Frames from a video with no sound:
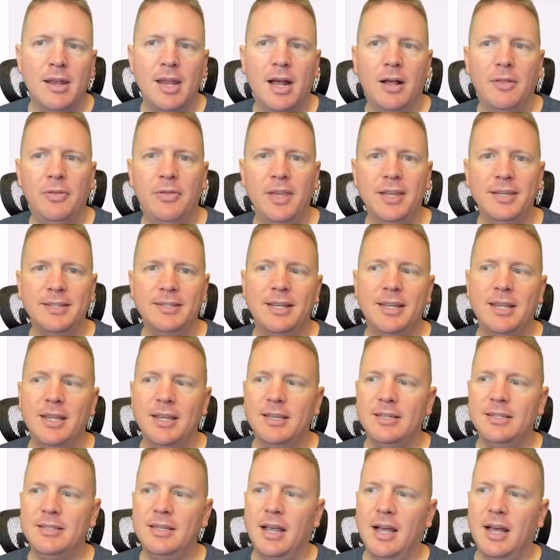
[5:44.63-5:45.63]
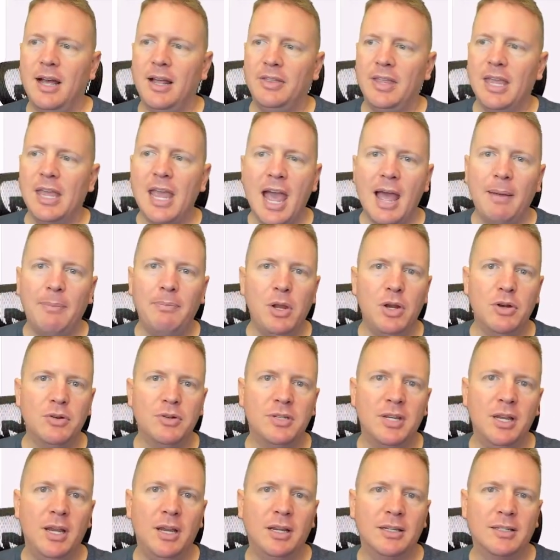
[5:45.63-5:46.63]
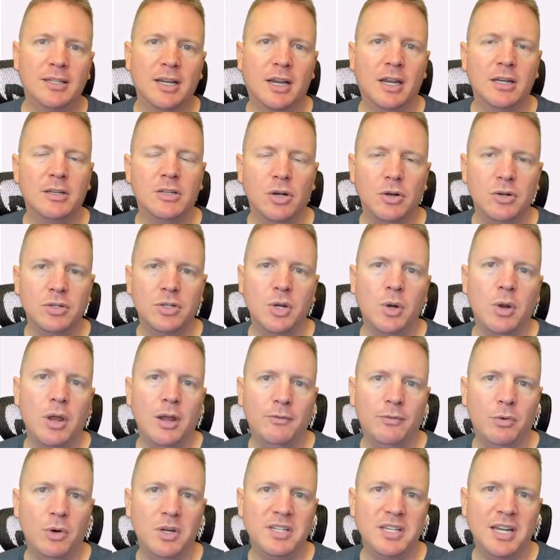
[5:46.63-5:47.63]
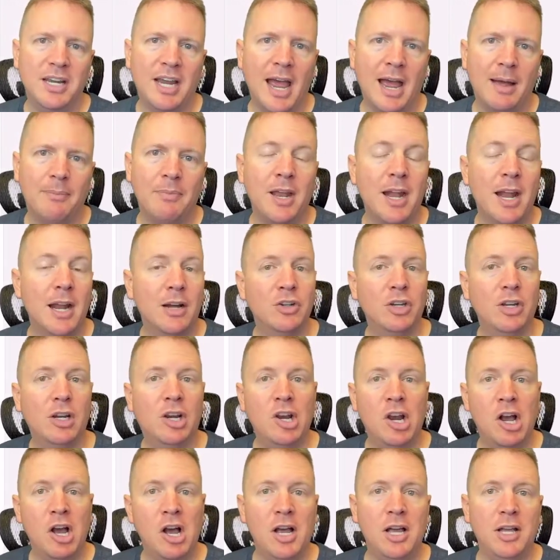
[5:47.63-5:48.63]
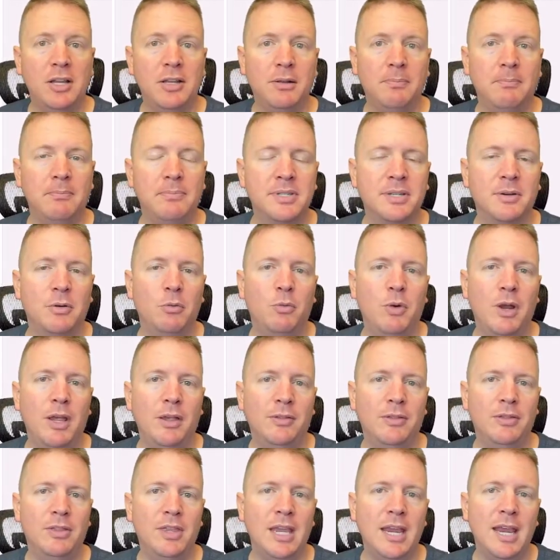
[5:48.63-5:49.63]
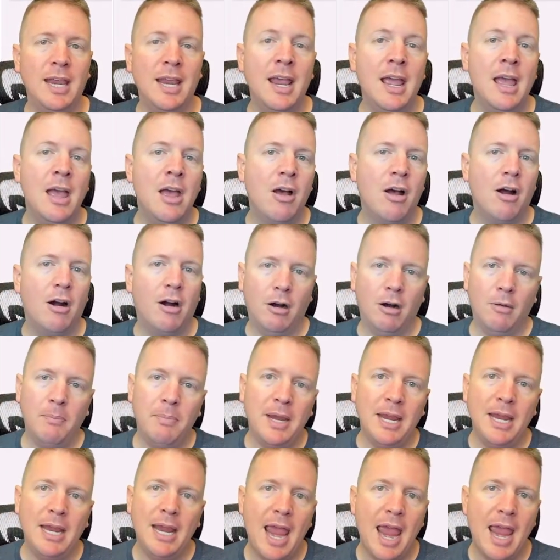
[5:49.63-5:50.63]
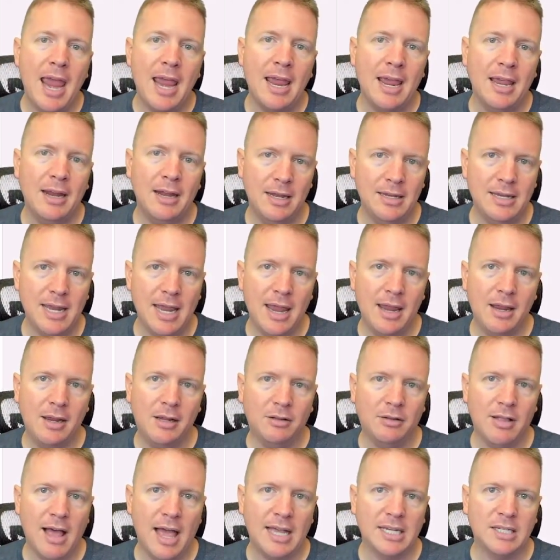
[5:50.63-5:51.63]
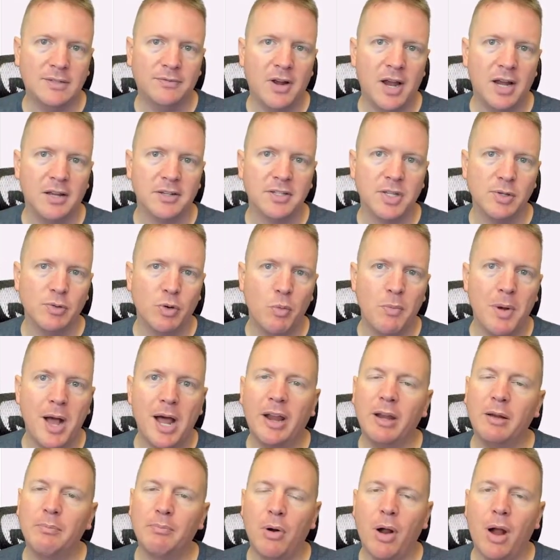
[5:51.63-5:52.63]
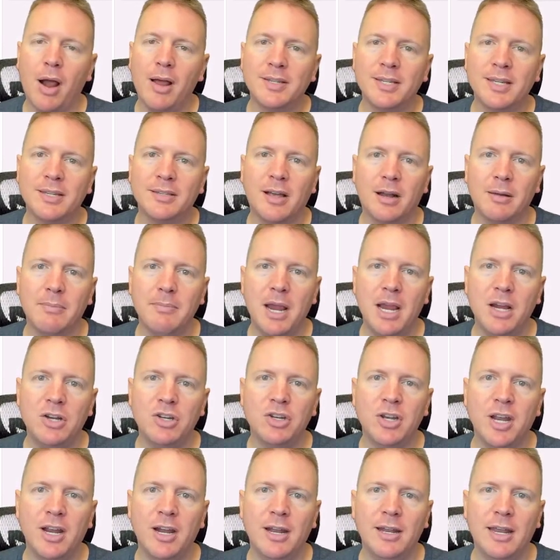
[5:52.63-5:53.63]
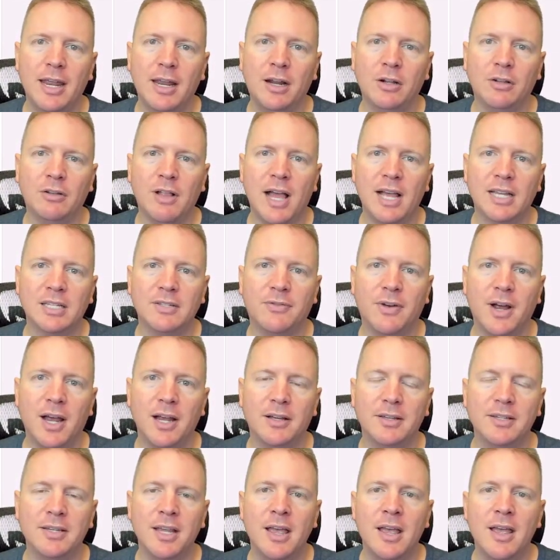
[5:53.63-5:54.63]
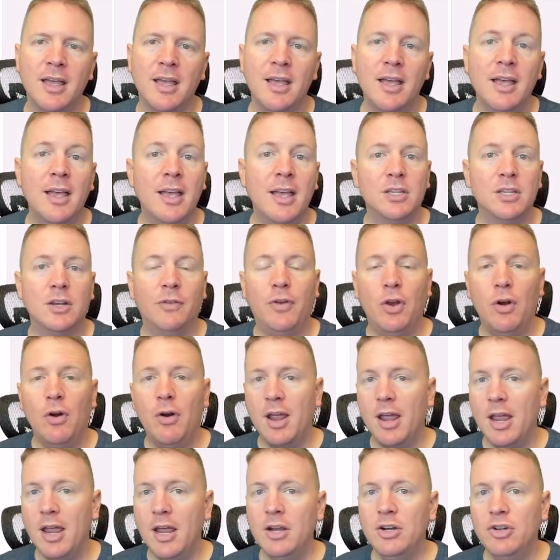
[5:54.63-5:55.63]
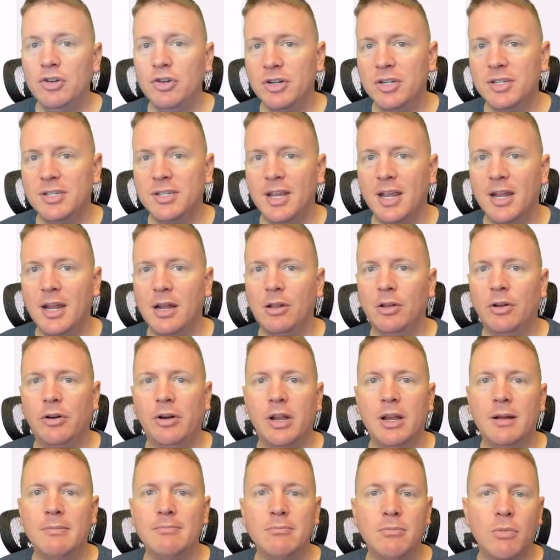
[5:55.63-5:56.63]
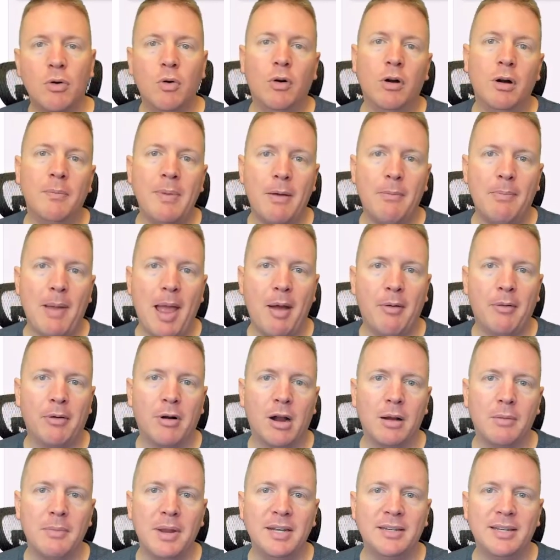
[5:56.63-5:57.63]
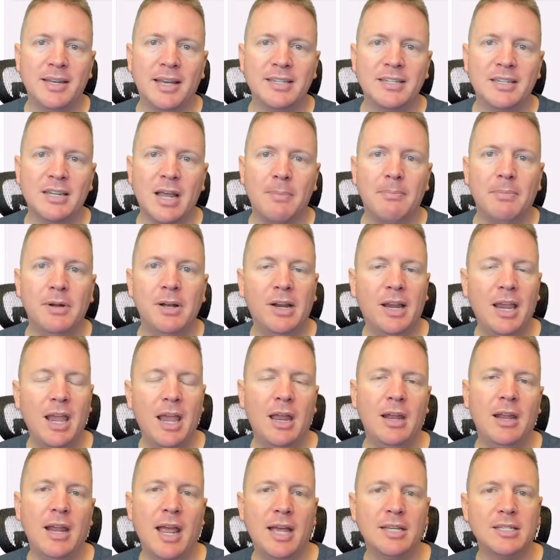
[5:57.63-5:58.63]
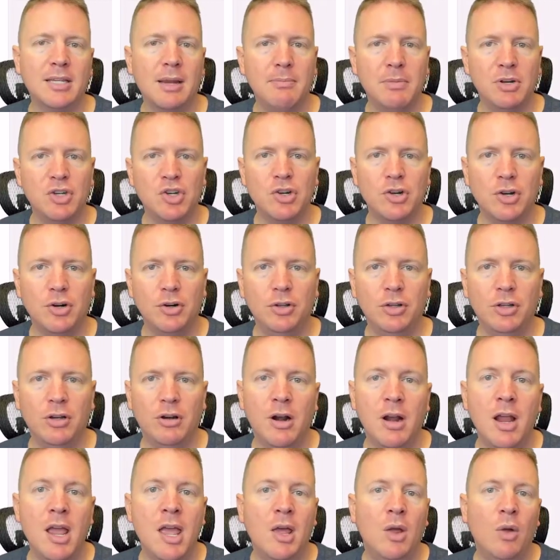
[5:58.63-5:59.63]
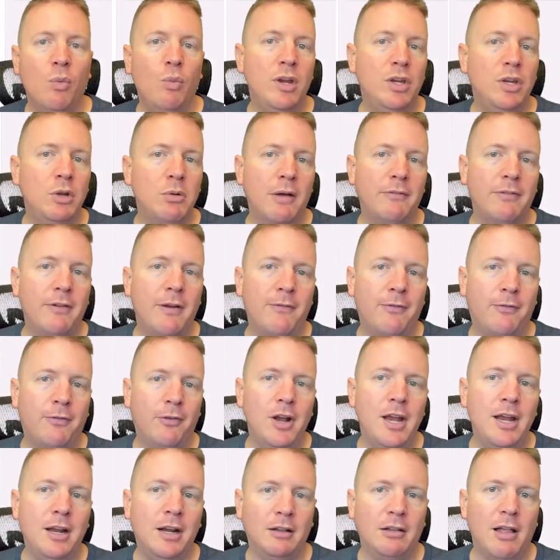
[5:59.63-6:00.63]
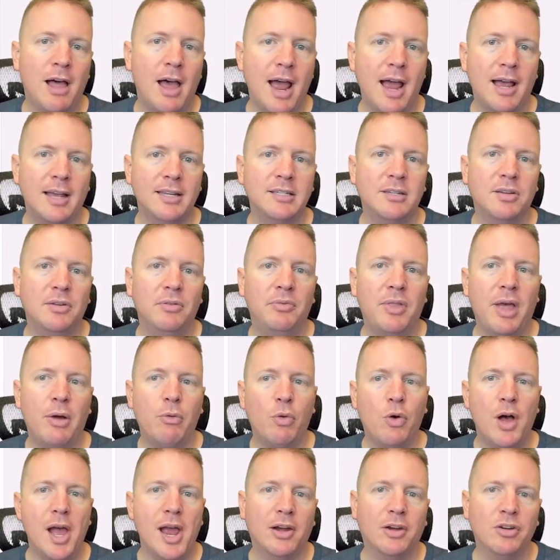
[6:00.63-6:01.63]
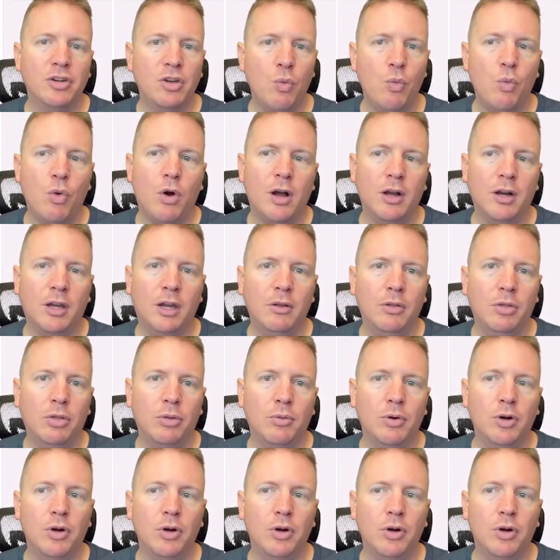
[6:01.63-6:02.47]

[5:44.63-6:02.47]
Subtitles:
Now this is, the app that you're seeing is a Contoso invoicing app that actually comes with the RPA in a day class files, the robotic process automation in a day class files. So if you're interested in learning more about Power Automate Desktop, again, as I mentioned earlier, we do have a free class that will actually walk you